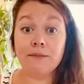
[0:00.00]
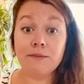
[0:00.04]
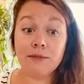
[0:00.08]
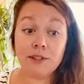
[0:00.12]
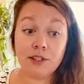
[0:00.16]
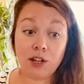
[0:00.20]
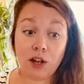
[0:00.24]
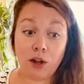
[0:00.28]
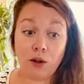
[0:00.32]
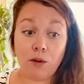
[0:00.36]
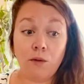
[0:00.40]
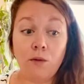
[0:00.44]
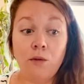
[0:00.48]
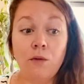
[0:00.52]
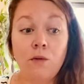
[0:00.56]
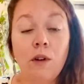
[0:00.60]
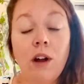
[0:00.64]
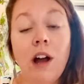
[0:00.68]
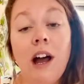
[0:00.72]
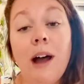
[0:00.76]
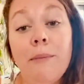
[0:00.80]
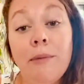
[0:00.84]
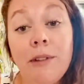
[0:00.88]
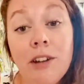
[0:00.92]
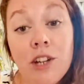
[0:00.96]
so
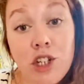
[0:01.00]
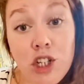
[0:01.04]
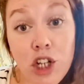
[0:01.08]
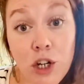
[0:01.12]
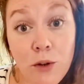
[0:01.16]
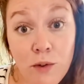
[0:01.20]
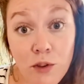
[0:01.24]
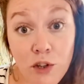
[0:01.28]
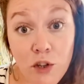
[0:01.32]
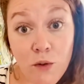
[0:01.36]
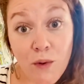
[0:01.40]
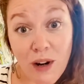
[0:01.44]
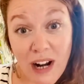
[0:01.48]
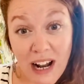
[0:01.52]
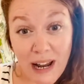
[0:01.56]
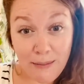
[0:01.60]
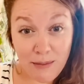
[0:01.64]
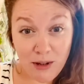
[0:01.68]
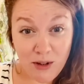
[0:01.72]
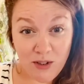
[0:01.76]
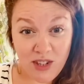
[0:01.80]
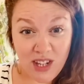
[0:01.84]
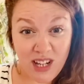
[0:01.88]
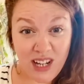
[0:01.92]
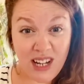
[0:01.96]
I'm gonna share with you what I'm
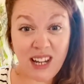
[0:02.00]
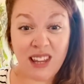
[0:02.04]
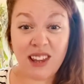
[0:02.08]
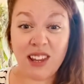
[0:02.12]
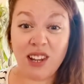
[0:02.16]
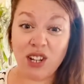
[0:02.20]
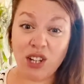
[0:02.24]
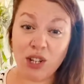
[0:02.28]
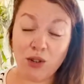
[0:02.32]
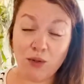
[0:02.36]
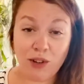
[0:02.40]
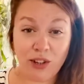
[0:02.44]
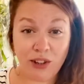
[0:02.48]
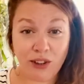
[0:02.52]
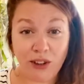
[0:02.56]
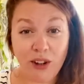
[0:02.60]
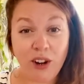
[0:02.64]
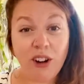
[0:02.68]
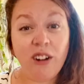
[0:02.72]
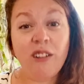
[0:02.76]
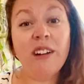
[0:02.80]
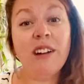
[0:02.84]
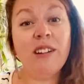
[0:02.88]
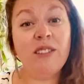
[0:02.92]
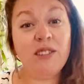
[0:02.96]
using, and then you can look
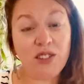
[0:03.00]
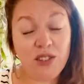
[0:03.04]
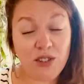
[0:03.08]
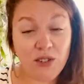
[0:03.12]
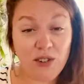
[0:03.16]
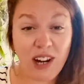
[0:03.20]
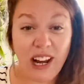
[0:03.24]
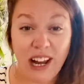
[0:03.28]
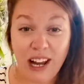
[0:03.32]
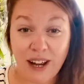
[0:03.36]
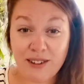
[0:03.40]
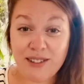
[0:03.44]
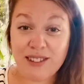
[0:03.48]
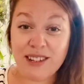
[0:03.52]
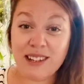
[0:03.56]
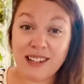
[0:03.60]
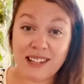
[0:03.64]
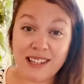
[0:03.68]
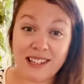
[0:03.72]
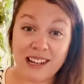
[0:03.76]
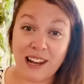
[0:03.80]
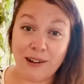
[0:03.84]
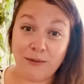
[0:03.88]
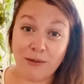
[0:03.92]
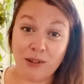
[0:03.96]
around your house and
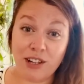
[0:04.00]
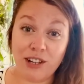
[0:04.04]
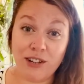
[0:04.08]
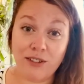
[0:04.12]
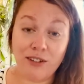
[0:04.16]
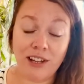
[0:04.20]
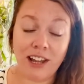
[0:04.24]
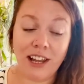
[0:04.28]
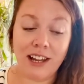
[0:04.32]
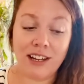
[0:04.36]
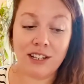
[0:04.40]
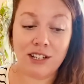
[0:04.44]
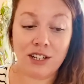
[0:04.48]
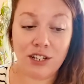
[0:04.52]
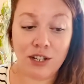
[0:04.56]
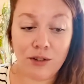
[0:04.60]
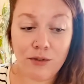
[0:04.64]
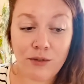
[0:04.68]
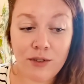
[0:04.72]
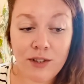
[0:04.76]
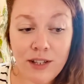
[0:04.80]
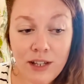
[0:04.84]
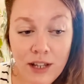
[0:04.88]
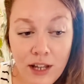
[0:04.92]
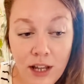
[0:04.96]
decide what you'd like to
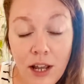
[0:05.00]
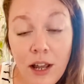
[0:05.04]
use.